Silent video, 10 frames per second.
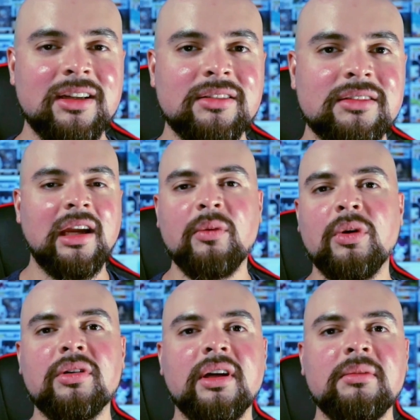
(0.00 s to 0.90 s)
out, I
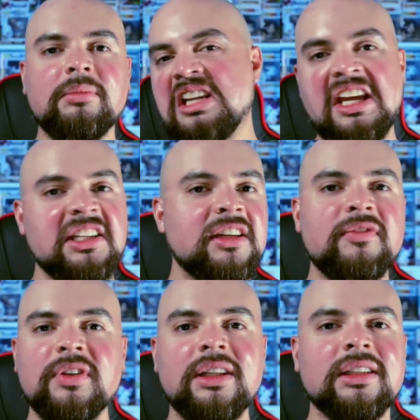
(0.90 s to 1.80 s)
woke up and I didn't
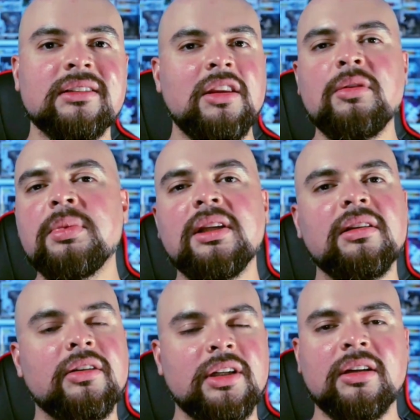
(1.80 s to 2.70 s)
feel it. There'll be a
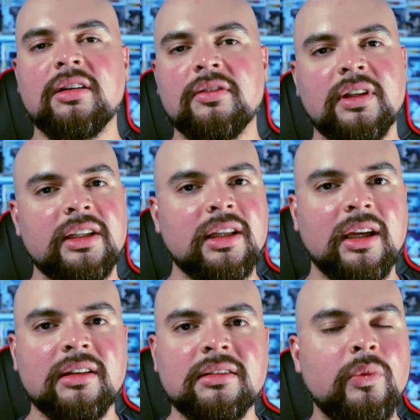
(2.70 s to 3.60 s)
learning curve like
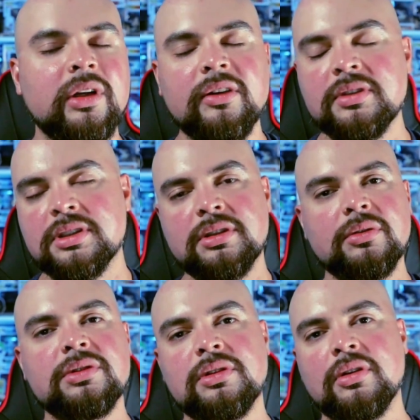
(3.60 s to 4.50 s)
that. Whatever
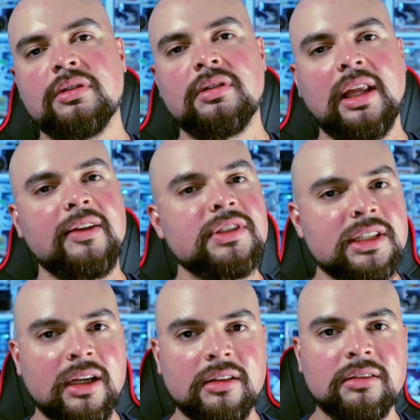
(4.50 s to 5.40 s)
suits your
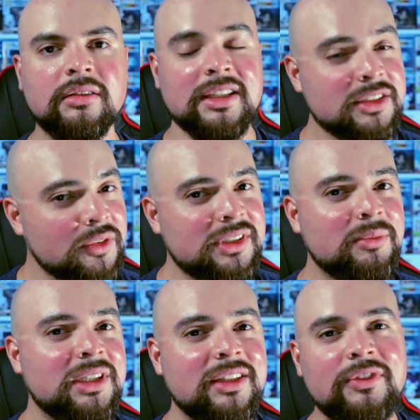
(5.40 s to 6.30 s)
lifestyle. It's going to
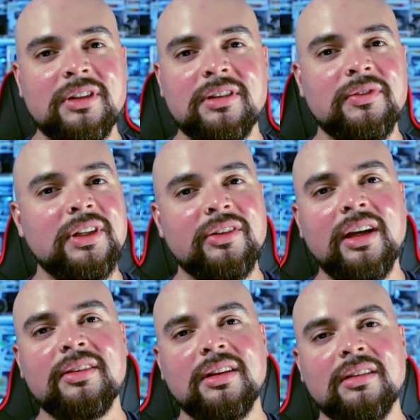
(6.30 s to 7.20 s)
be difficult to figure
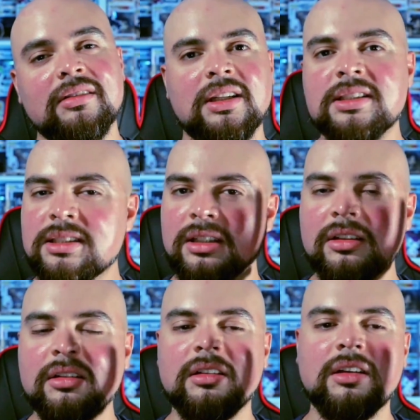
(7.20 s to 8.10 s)
out though. Consider